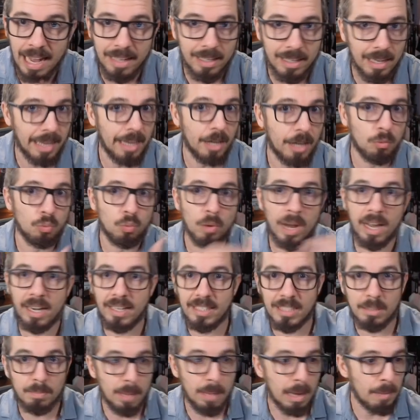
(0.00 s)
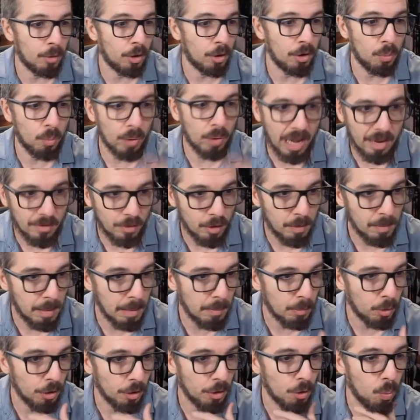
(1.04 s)
add like a Redis memory, whatever
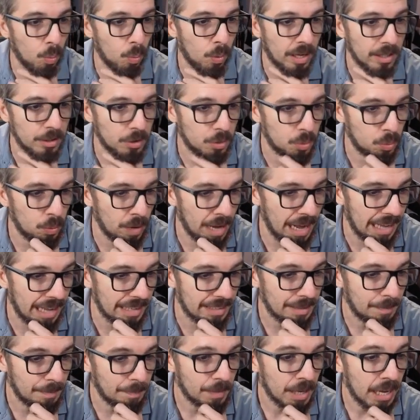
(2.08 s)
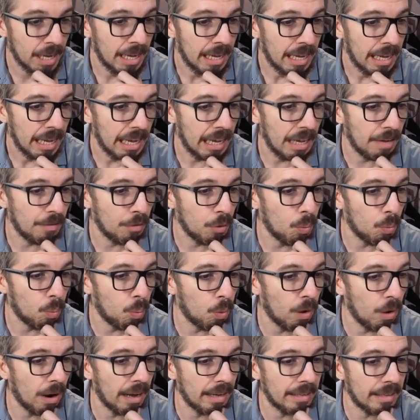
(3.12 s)
memory you want to add. If you
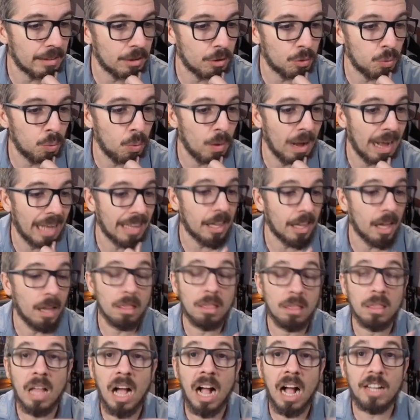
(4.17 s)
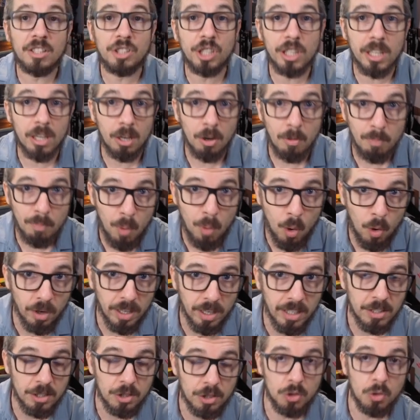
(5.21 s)
want to add logic
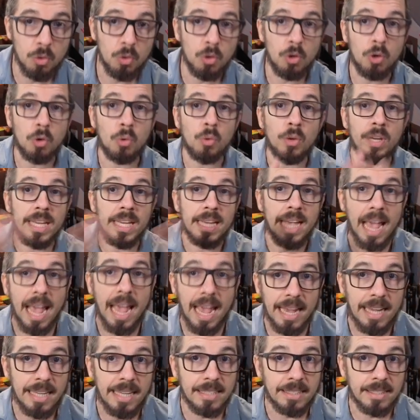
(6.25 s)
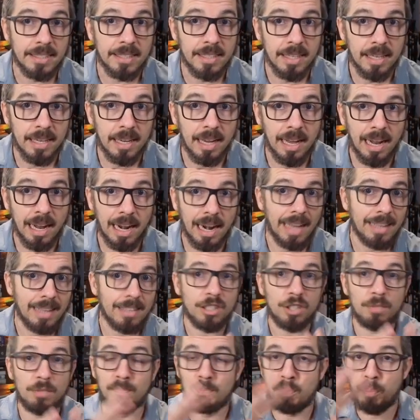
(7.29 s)
components to create like
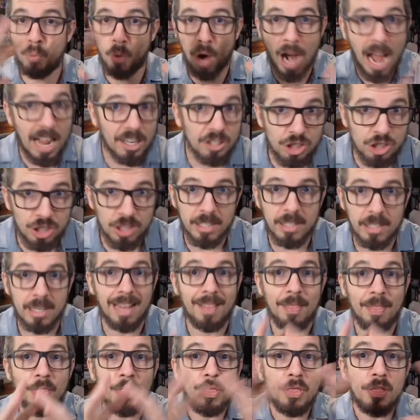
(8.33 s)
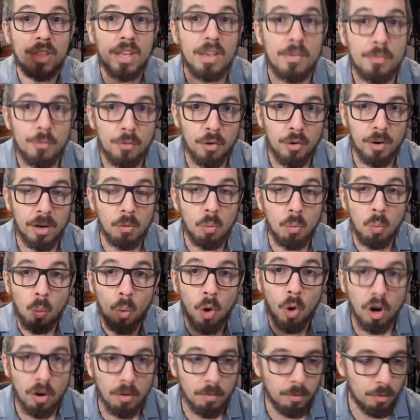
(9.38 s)
branching and different
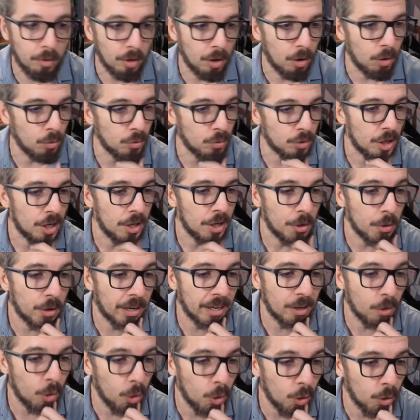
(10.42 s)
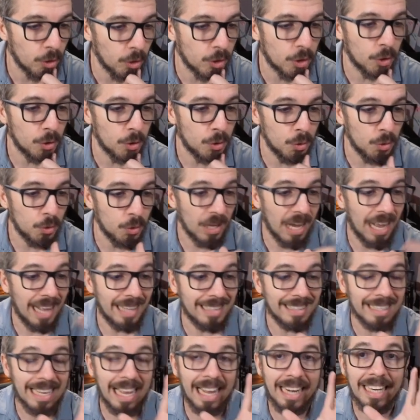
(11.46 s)
workflows, you can also do
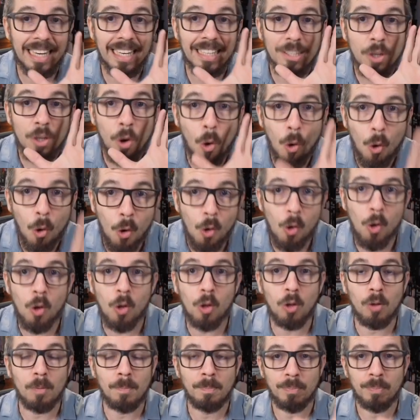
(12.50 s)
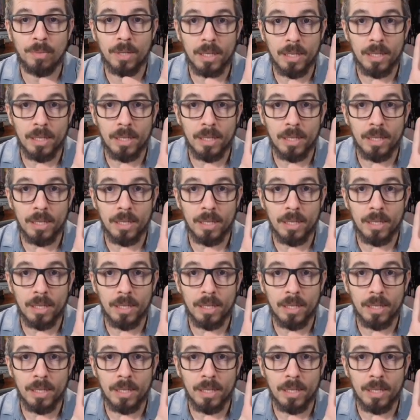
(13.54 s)
that. And it's all